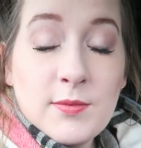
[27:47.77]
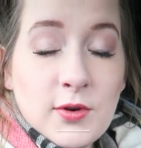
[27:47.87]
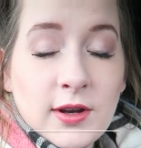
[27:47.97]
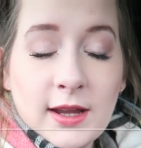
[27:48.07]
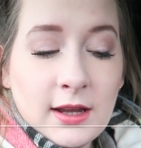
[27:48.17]
Good
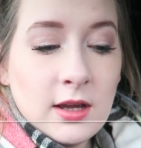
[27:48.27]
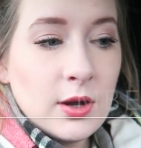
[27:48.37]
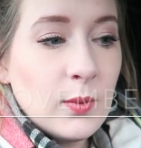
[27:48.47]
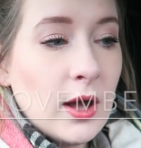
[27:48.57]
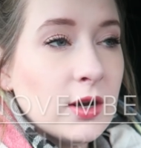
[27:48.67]
morning.
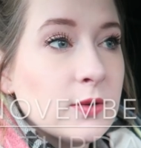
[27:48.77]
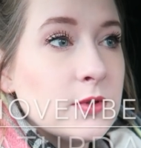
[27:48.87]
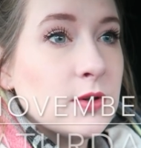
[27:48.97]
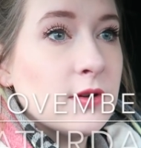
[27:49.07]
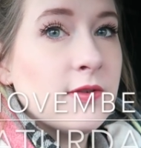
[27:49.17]

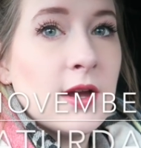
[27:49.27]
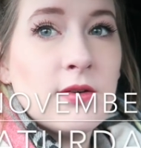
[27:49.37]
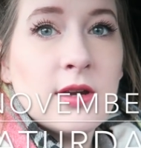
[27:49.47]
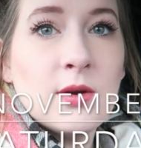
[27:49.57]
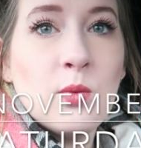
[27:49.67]
Welcome to a
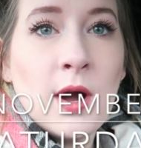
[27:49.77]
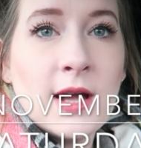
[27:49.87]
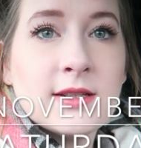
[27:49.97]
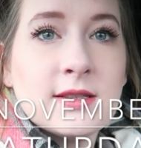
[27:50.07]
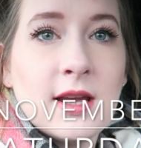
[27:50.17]
very
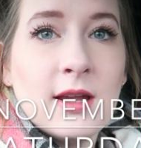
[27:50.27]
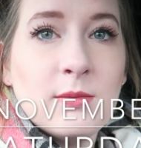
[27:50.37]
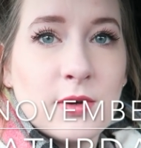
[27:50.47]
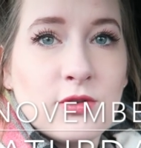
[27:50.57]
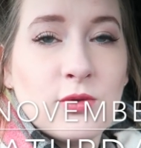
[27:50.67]
wet
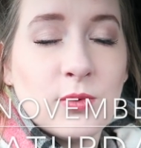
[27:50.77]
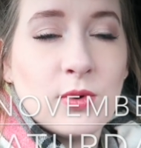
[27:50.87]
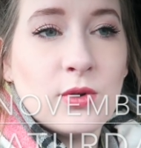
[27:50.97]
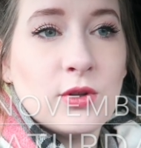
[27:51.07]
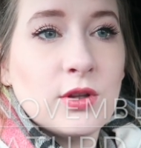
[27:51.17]
and
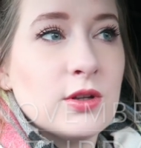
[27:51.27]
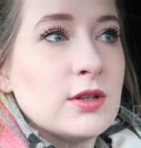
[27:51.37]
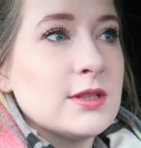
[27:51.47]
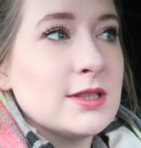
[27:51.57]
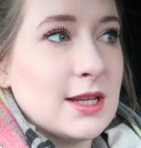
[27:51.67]
miserable
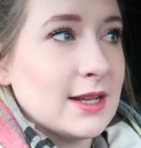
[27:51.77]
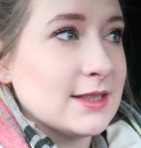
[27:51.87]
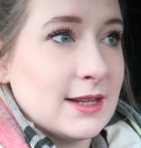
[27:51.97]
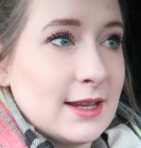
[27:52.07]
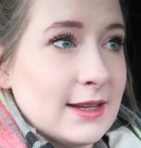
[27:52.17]

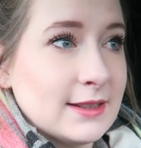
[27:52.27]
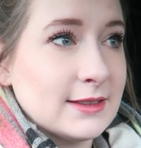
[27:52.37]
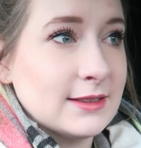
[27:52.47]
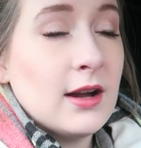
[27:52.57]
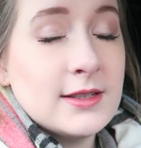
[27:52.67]

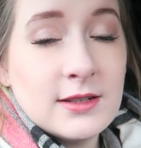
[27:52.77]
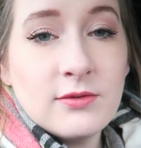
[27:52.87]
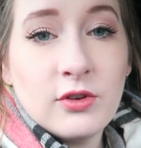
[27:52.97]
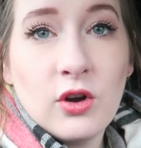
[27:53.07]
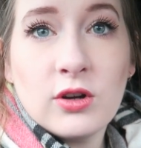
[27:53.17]
Saturday. I
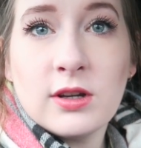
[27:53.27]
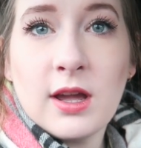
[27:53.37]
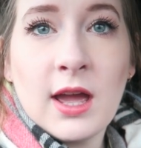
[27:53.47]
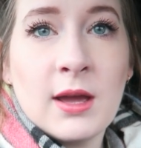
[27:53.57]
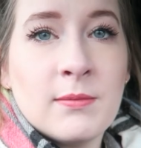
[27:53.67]
didn't
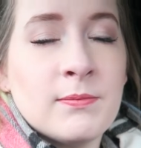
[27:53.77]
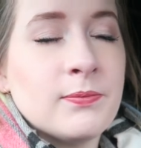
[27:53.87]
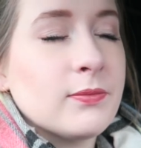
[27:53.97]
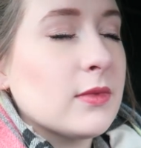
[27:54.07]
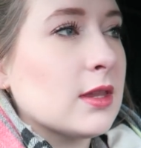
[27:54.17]
vlog
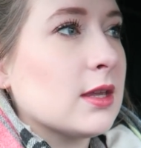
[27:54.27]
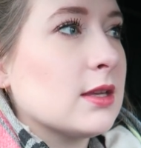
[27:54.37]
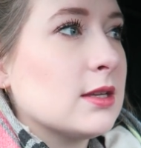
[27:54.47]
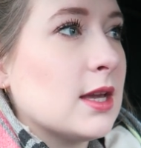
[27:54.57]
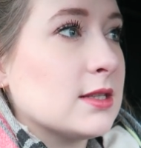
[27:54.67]
um,
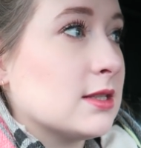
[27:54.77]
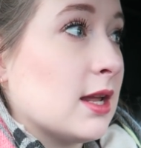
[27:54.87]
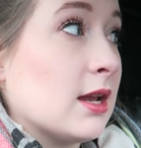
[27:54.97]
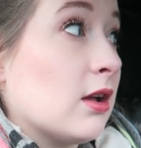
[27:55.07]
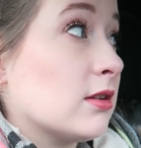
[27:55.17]

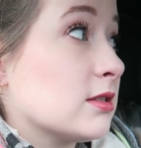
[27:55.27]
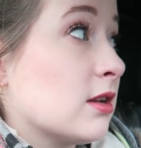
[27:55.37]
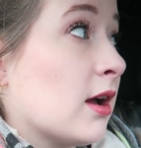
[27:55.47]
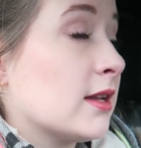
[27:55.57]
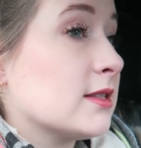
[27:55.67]
yesterday, last
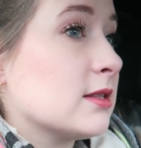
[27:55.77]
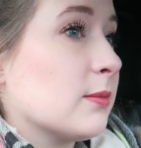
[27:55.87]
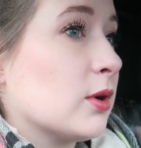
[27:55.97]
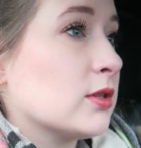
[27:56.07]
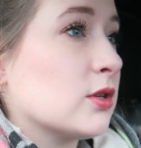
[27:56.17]
night,
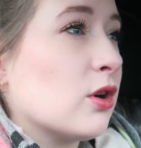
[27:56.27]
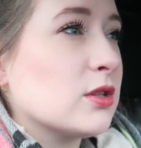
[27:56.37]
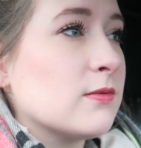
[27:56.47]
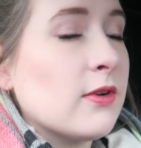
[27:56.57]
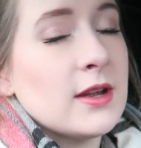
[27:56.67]
because I
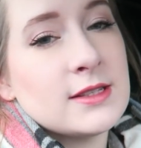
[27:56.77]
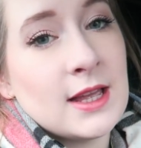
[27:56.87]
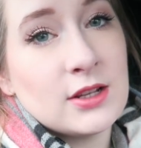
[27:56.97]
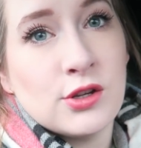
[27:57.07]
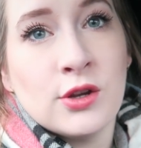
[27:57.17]
got some very
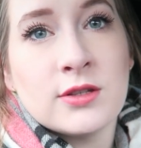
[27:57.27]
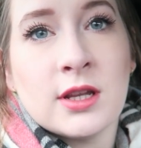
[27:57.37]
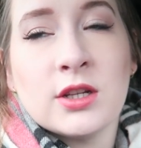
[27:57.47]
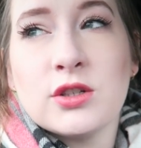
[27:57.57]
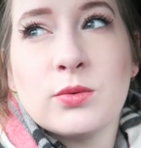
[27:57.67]
sad news
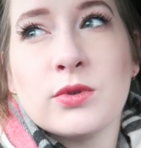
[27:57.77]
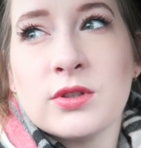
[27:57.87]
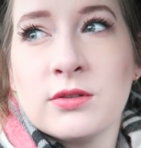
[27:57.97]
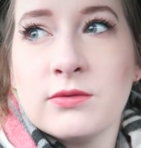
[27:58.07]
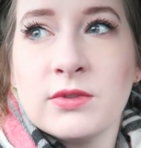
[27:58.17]
and I just
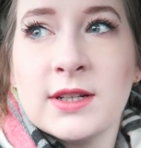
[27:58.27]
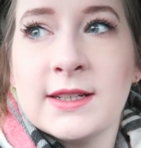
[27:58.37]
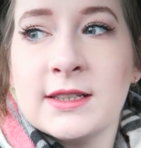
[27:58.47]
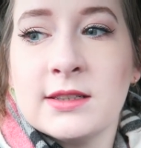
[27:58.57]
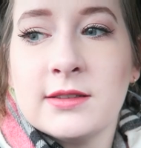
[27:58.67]
wasn't
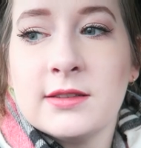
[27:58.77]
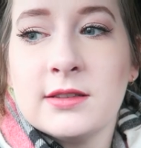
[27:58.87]
really